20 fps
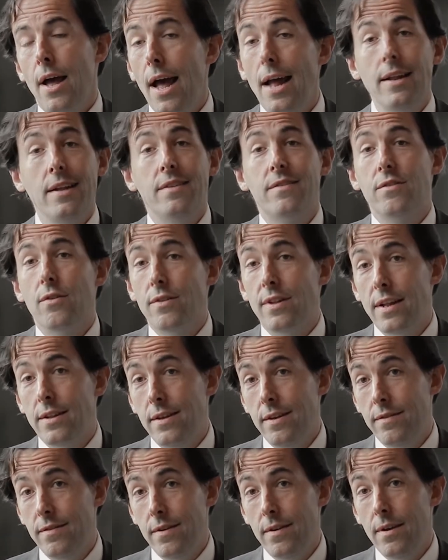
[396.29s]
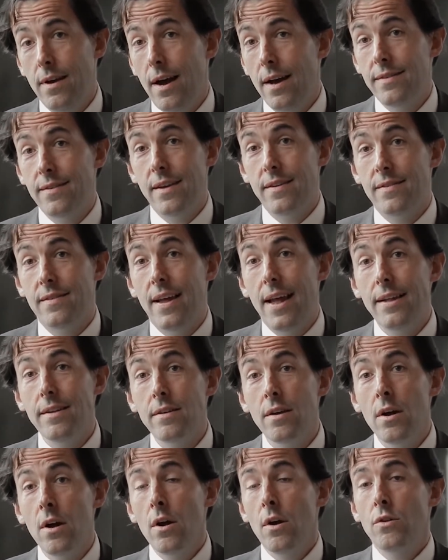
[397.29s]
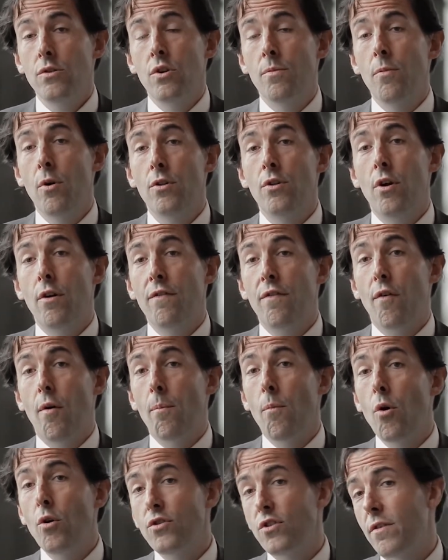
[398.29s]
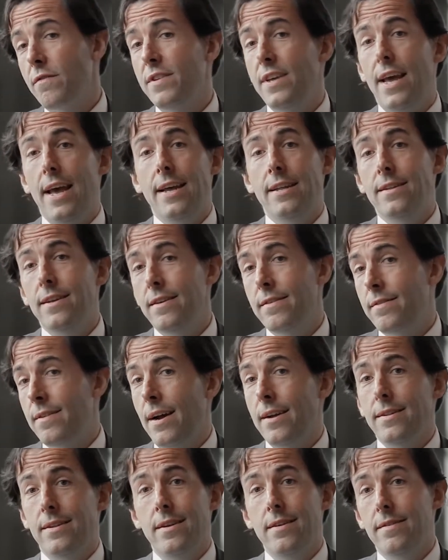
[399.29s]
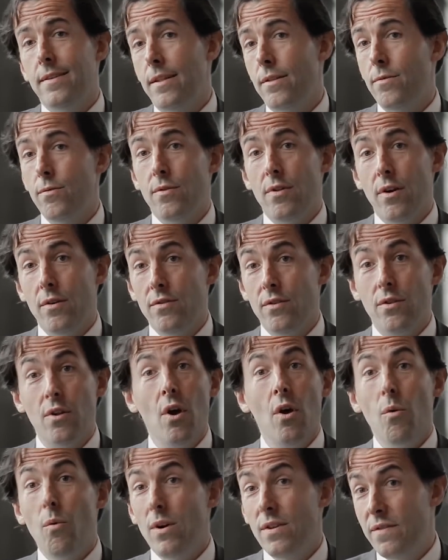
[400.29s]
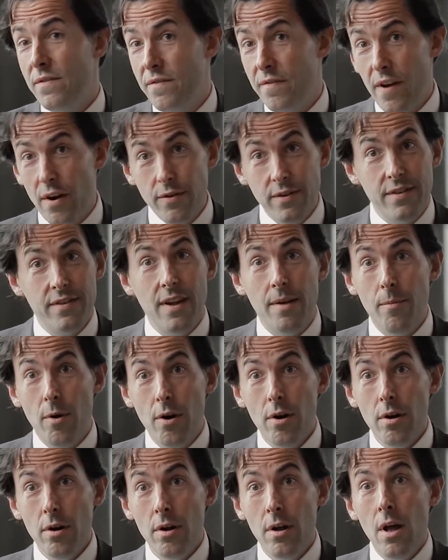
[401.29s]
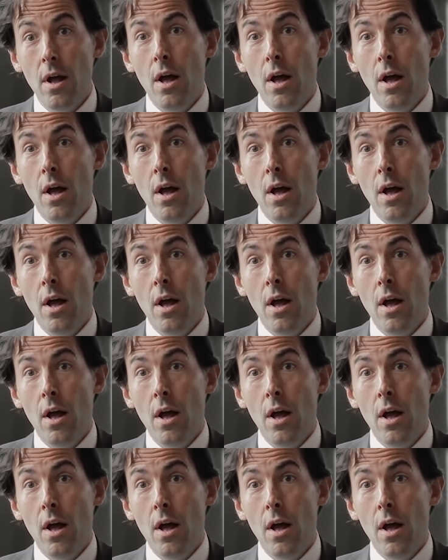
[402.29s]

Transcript: And it's not that easy. As I said, the model for most of the 80s, 90s, and 2000 was very stable.